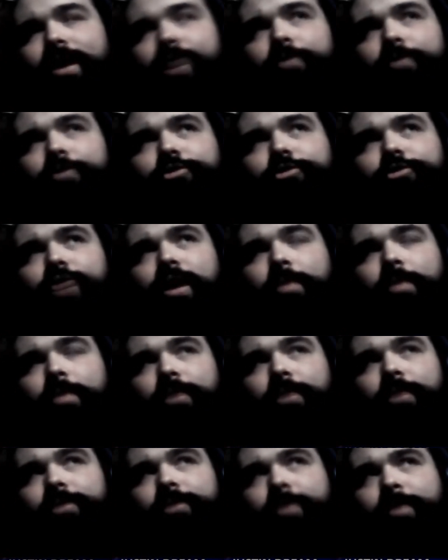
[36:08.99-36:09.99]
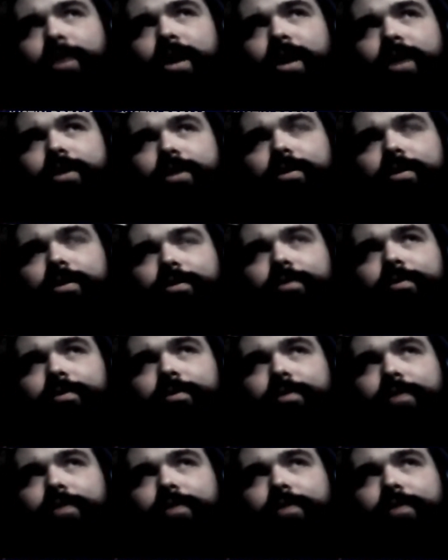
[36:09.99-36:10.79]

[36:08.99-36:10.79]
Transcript: he was trying to be respectful.